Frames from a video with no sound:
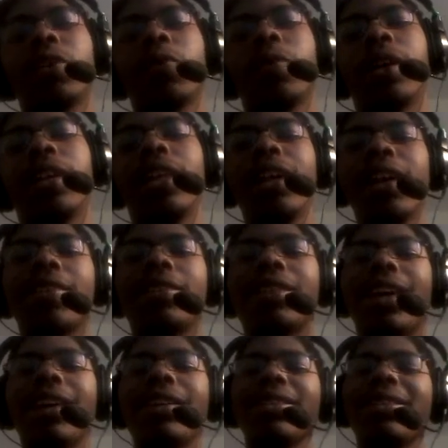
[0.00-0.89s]
went, it's
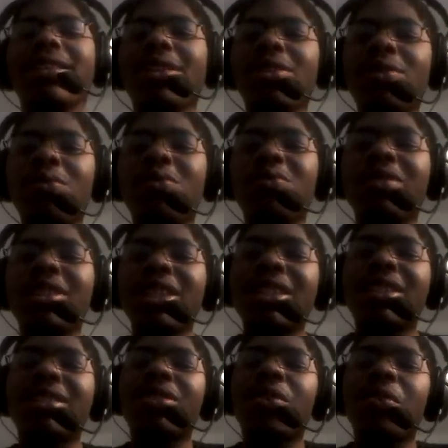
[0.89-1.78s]
like, can you really
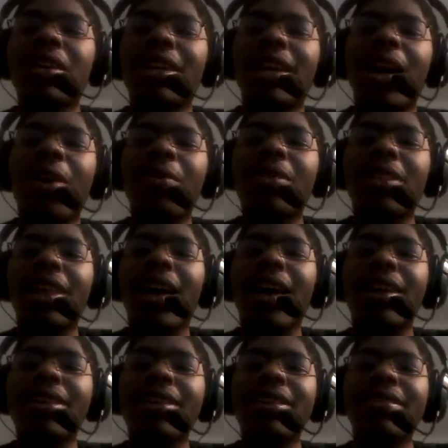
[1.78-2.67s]
still count
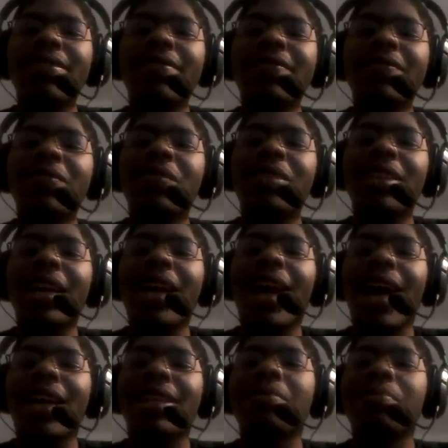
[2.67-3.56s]
that
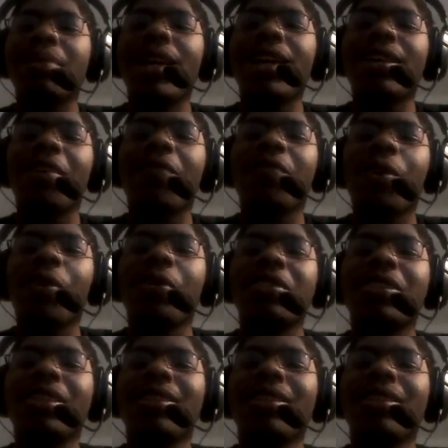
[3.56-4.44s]
as being a virgin?